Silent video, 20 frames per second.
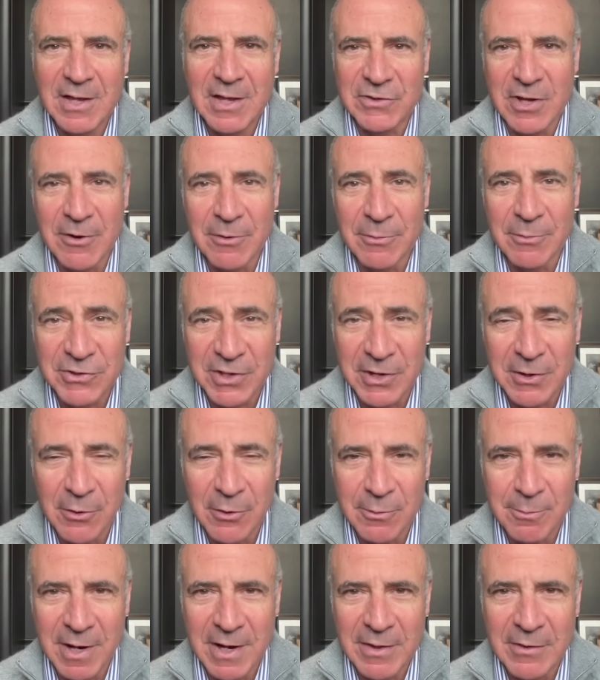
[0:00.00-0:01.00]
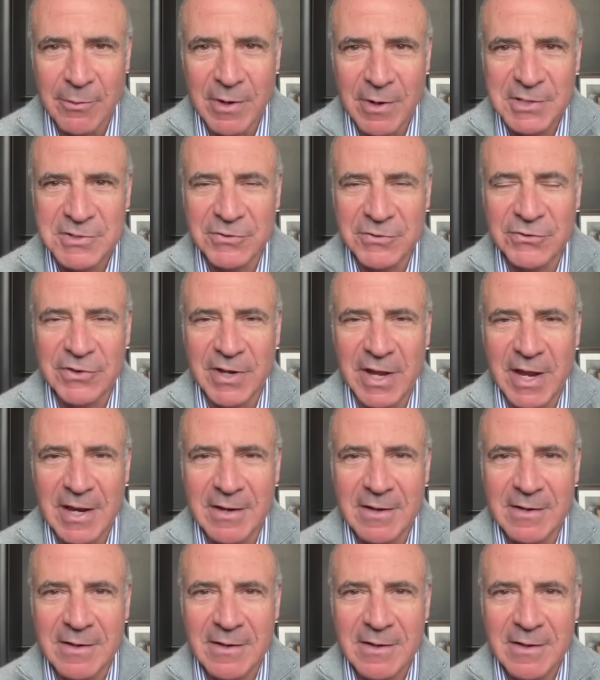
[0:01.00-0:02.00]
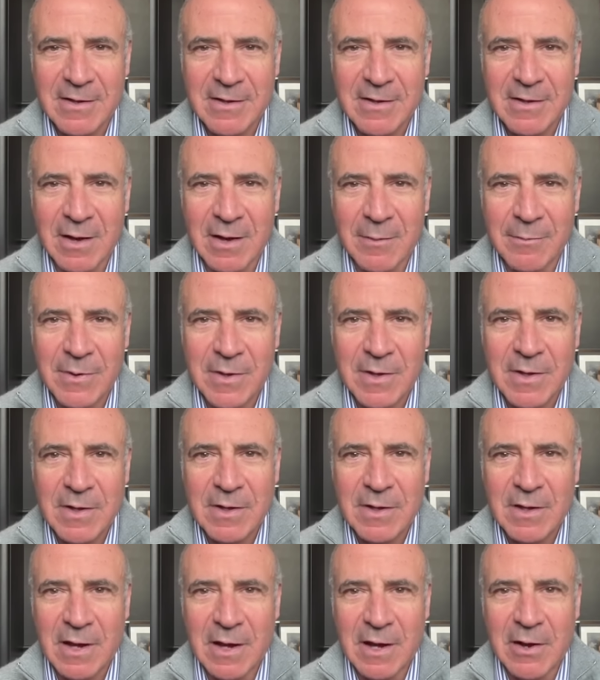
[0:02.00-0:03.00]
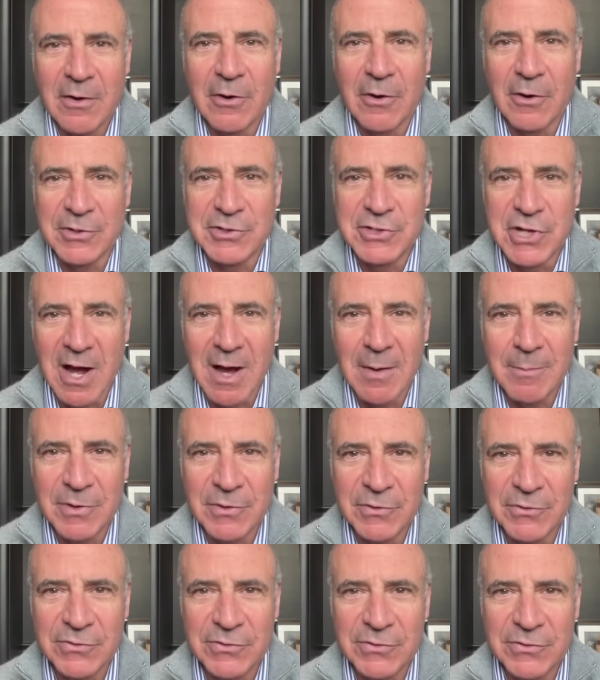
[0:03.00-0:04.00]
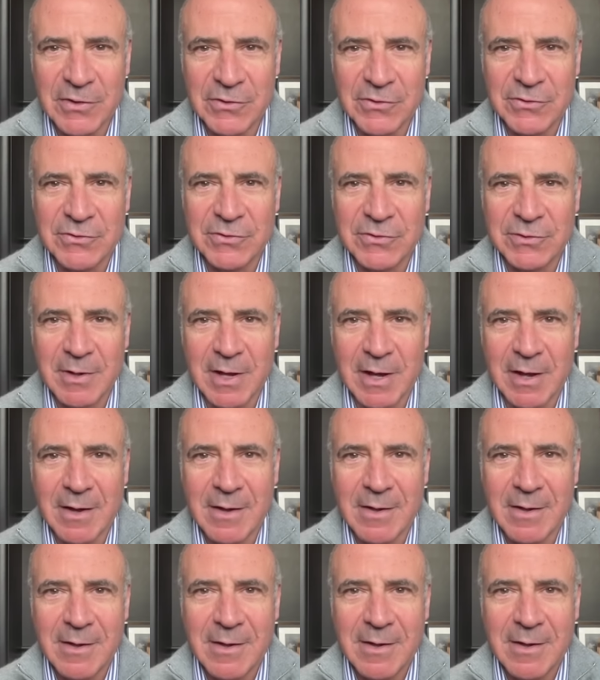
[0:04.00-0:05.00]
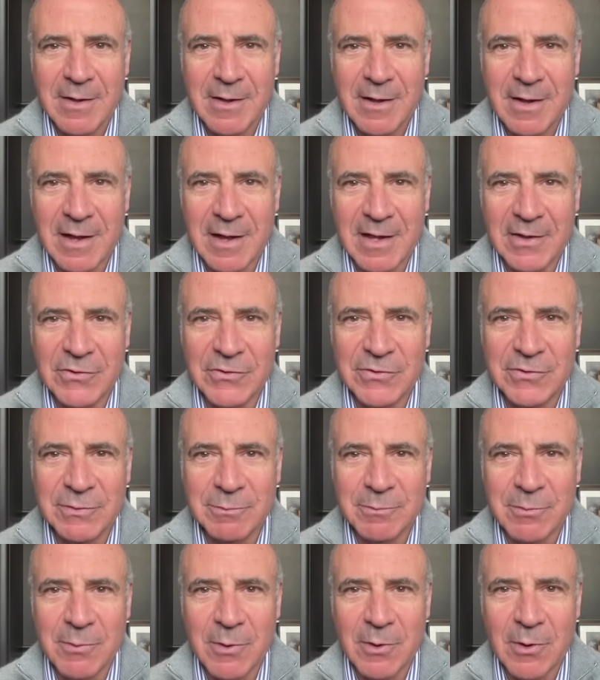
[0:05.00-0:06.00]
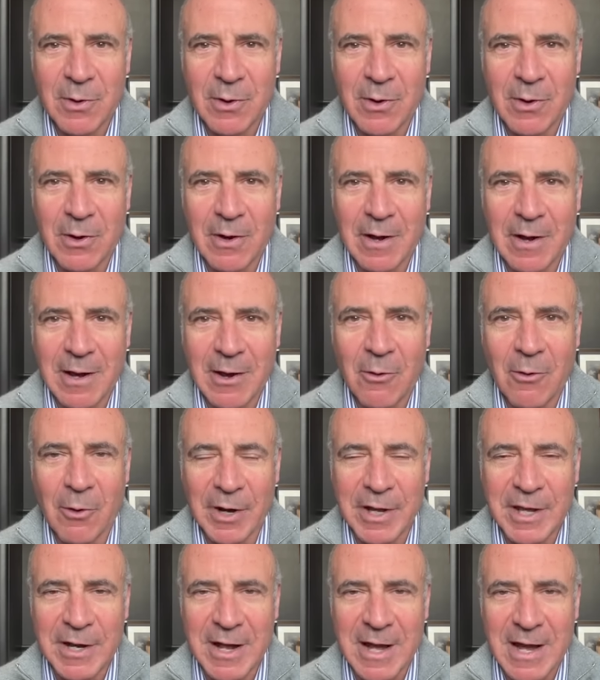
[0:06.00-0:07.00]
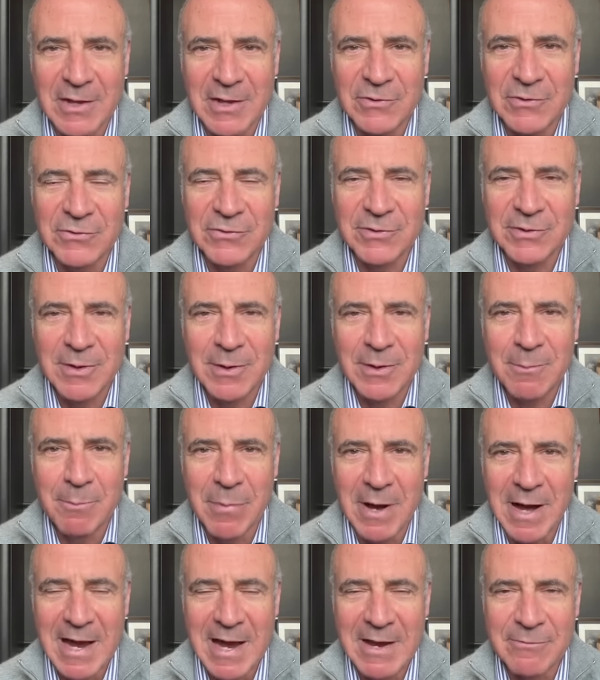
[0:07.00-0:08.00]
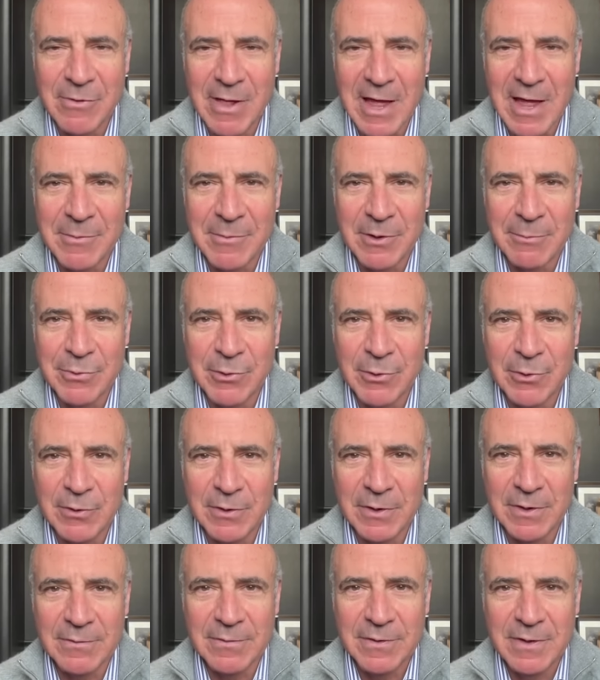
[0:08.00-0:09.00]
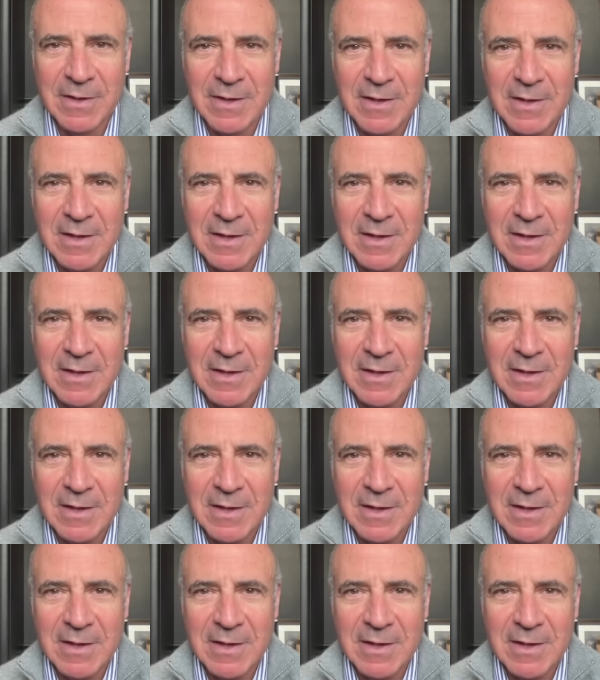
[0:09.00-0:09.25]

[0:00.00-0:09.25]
it's 100% owned by the Russian state. Um, uh, her job is is uh, is uh, organized by Vladimir Putin,